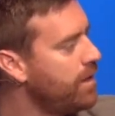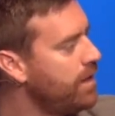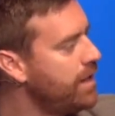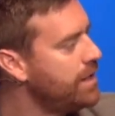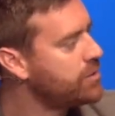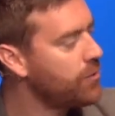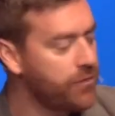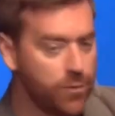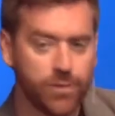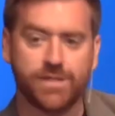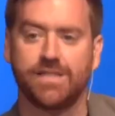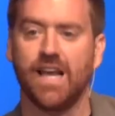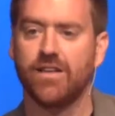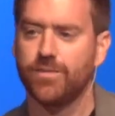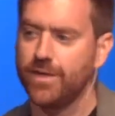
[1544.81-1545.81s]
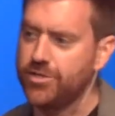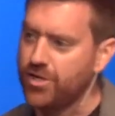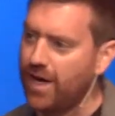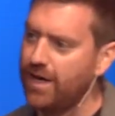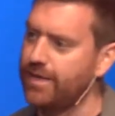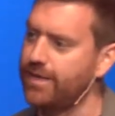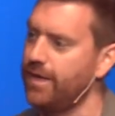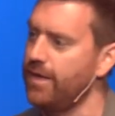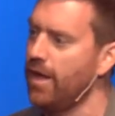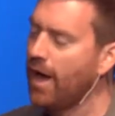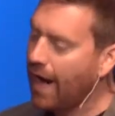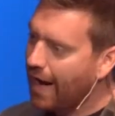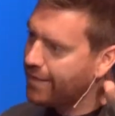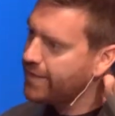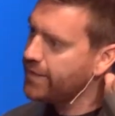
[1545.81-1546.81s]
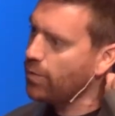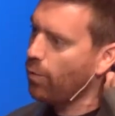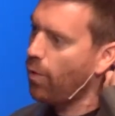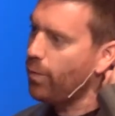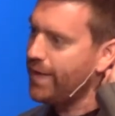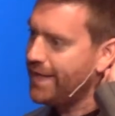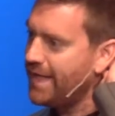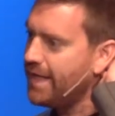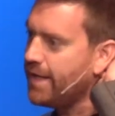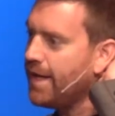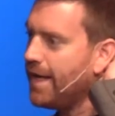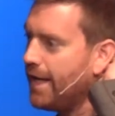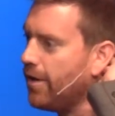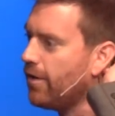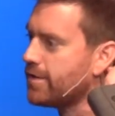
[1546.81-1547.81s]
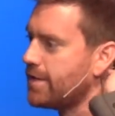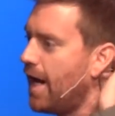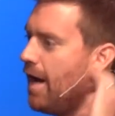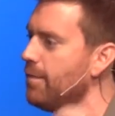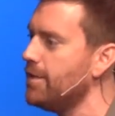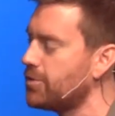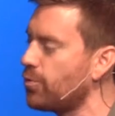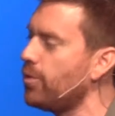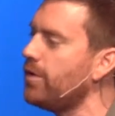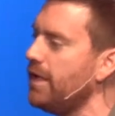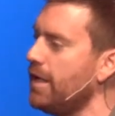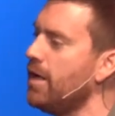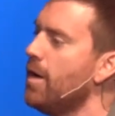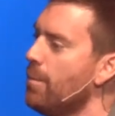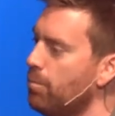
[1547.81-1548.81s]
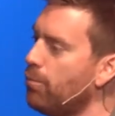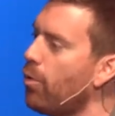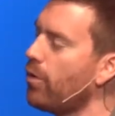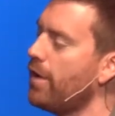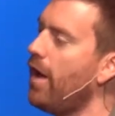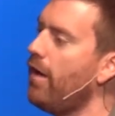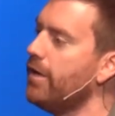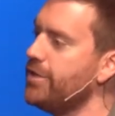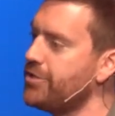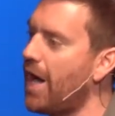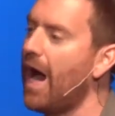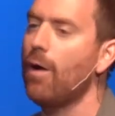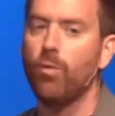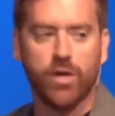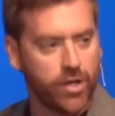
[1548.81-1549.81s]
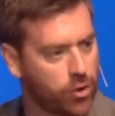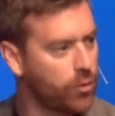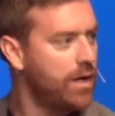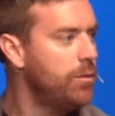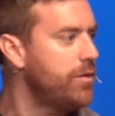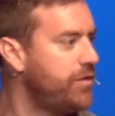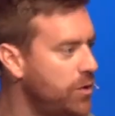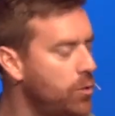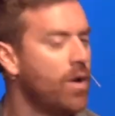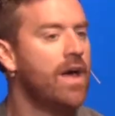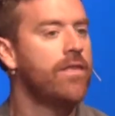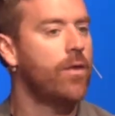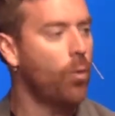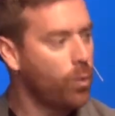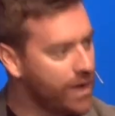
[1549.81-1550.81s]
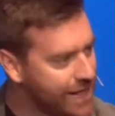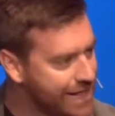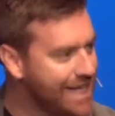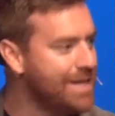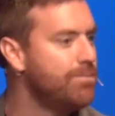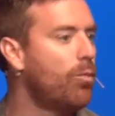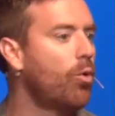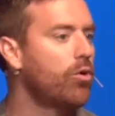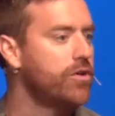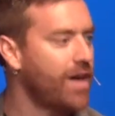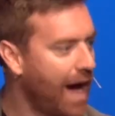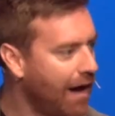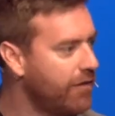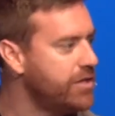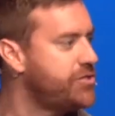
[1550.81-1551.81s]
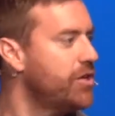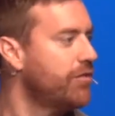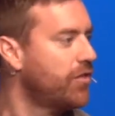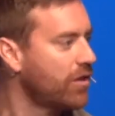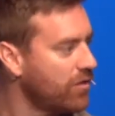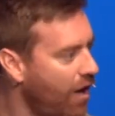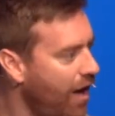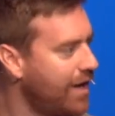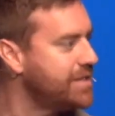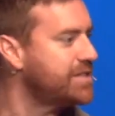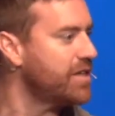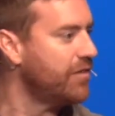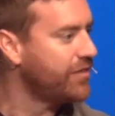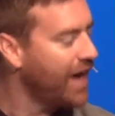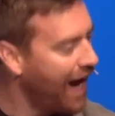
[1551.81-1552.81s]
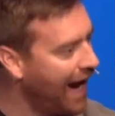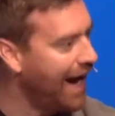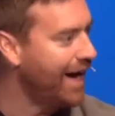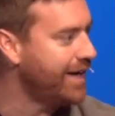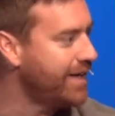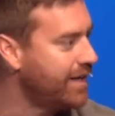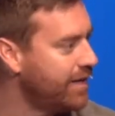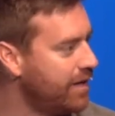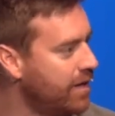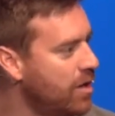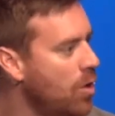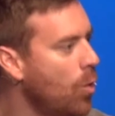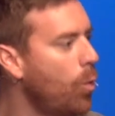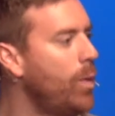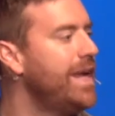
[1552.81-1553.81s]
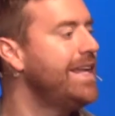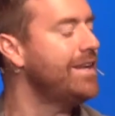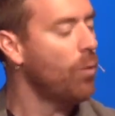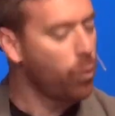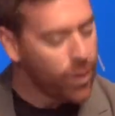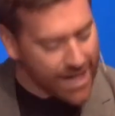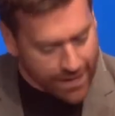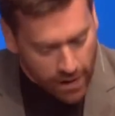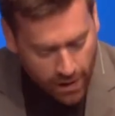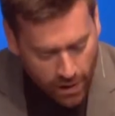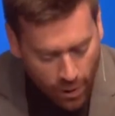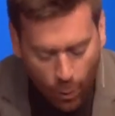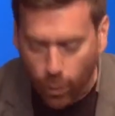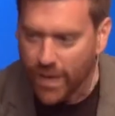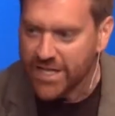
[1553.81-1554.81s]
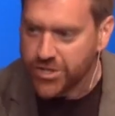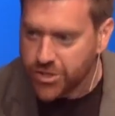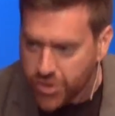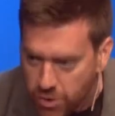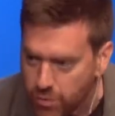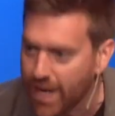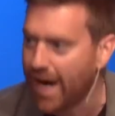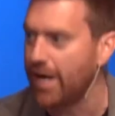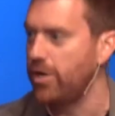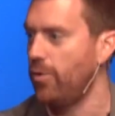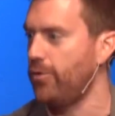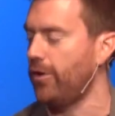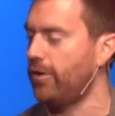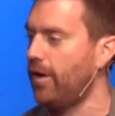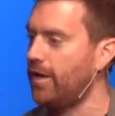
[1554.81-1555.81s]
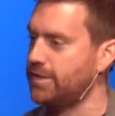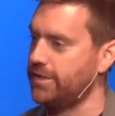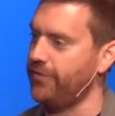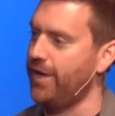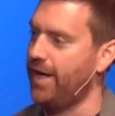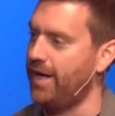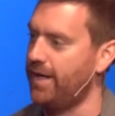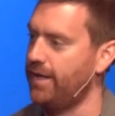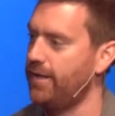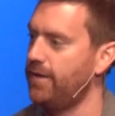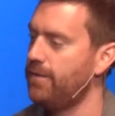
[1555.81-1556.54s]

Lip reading: And so if you would say to me, Jonathan, I think that what we need in our time is really more knowledge. I would agree with you that we need more knowledge of the laws of God. We do not know the laws of God.